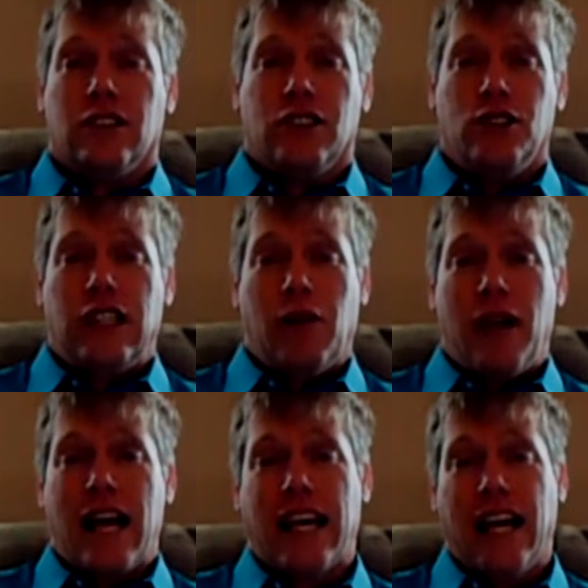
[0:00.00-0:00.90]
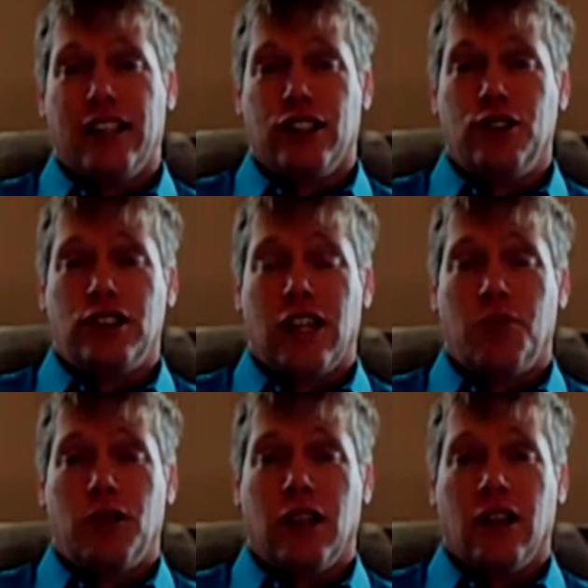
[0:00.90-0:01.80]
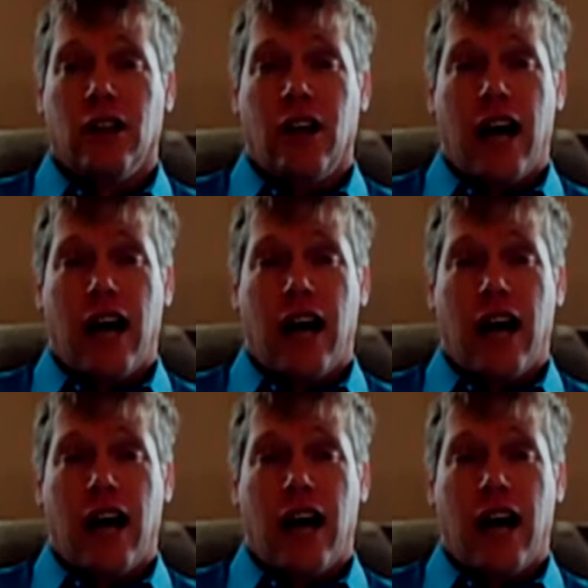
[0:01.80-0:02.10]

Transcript: You tell me I can't do something,